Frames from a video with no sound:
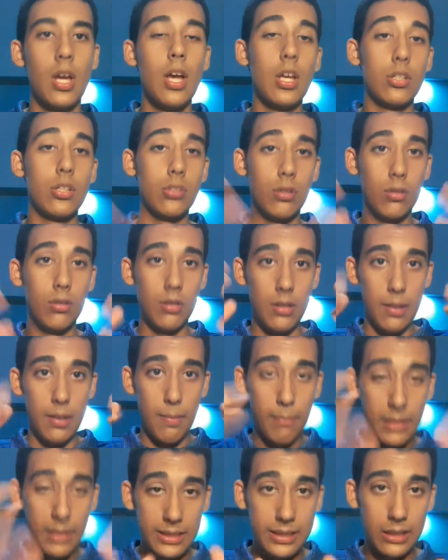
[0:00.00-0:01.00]
So
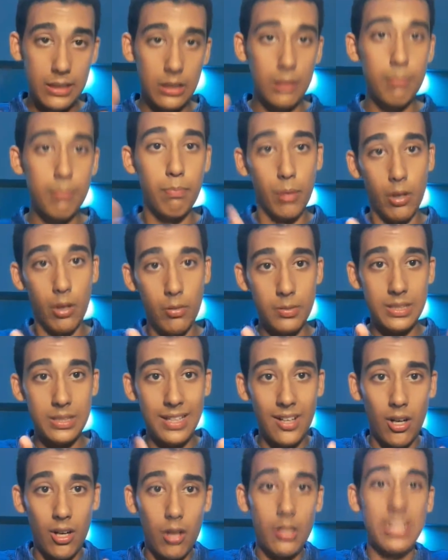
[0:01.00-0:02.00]
basically verbs
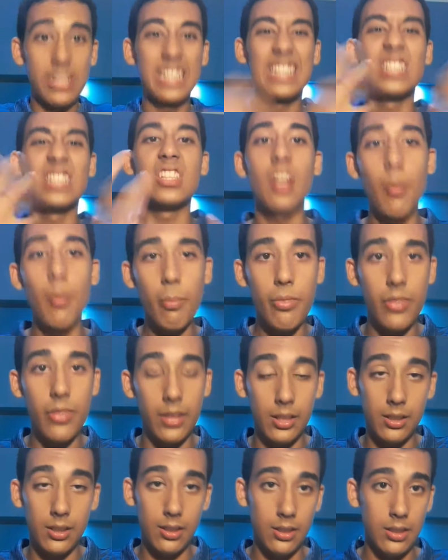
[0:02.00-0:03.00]
are the
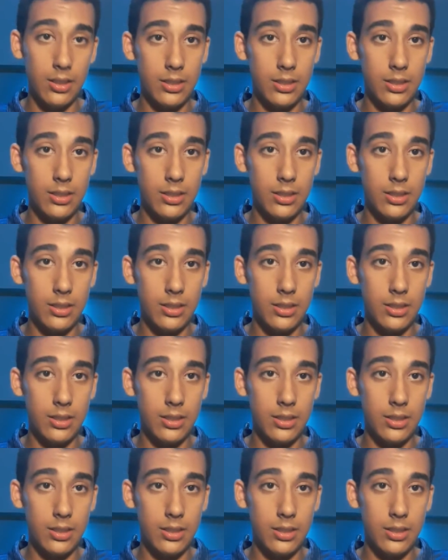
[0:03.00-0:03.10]
something in the